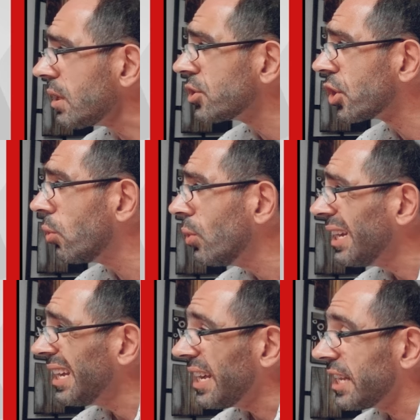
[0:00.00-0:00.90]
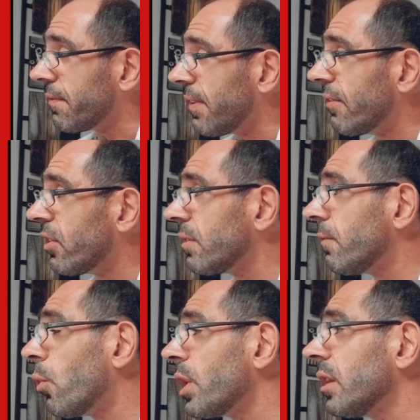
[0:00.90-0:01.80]
So it's
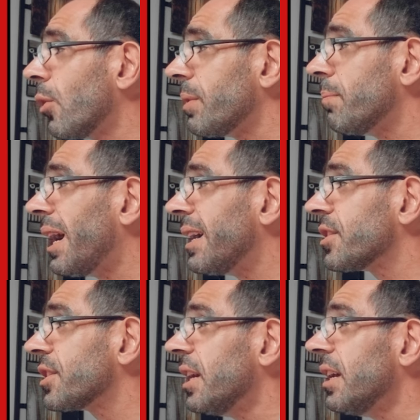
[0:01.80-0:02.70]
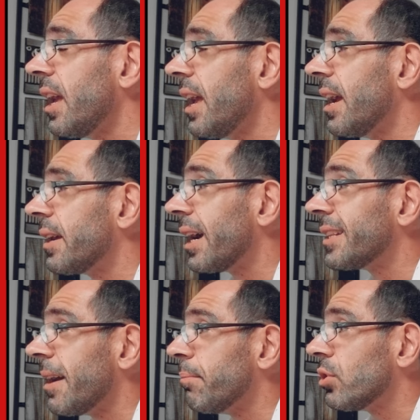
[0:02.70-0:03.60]
540 loaded miles, and
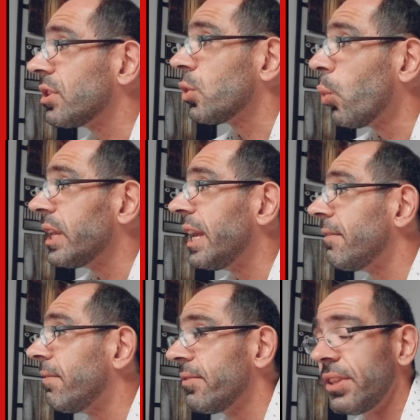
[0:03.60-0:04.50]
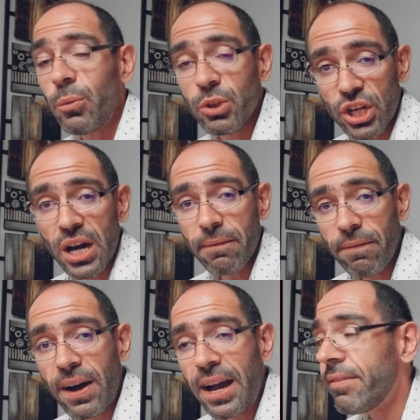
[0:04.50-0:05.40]
got that booked at $28.50, which got him
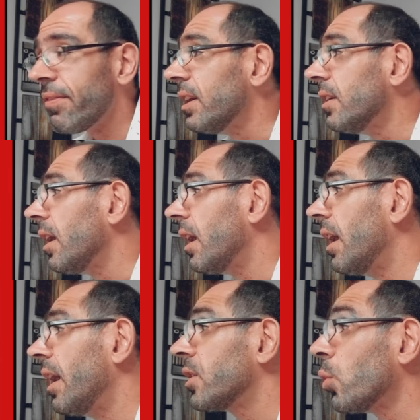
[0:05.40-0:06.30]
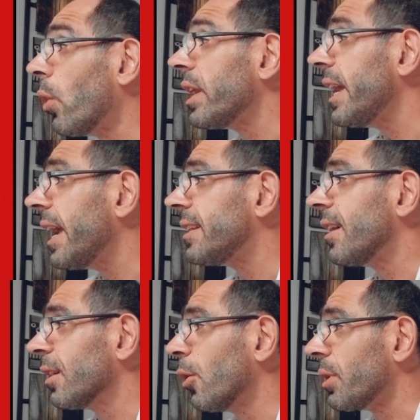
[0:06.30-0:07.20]
$528
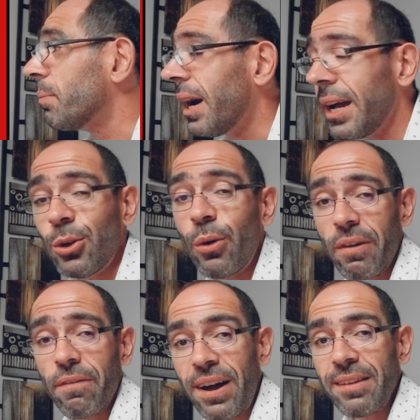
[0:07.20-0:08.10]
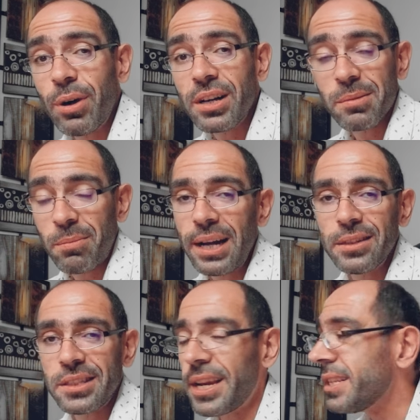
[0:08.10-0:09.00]
a loaded mile, over $5 a
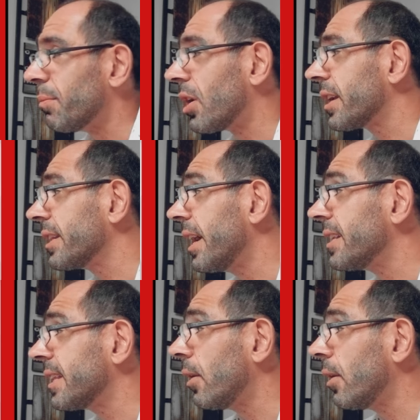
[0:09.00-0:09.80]
mile in today's market, guys.